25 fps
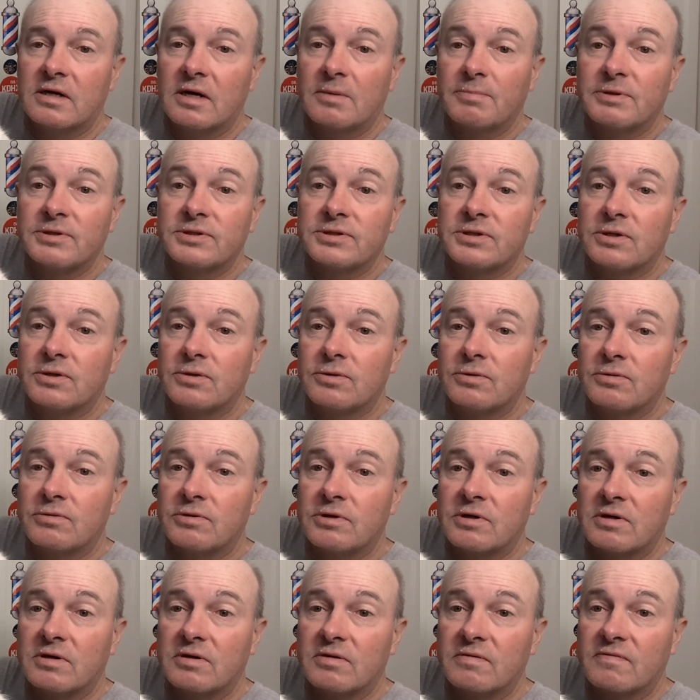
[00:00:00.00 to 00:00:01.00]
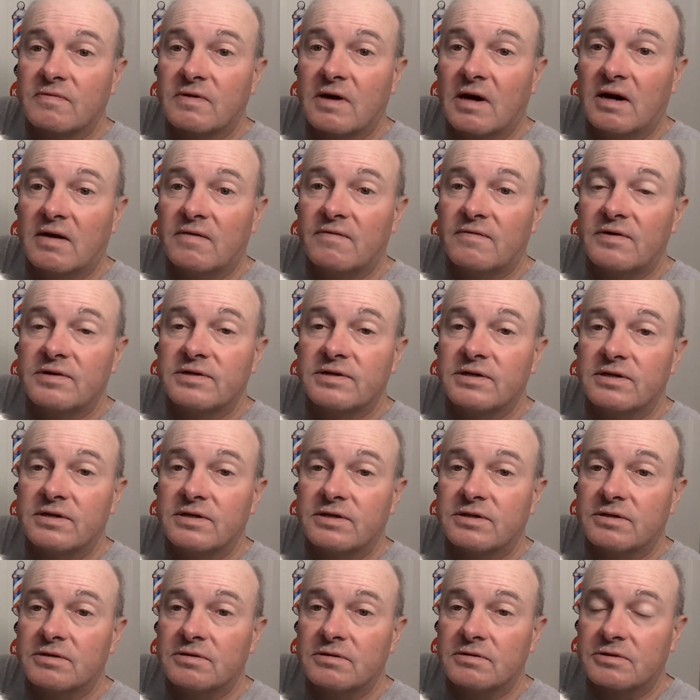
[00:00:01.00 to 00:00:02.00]
episode of
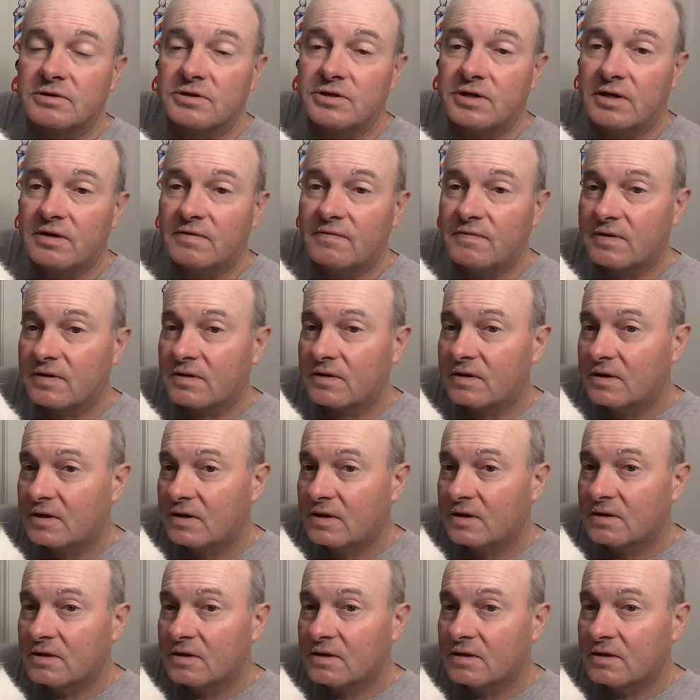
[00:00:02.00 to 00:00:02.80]
Conversational Shaving.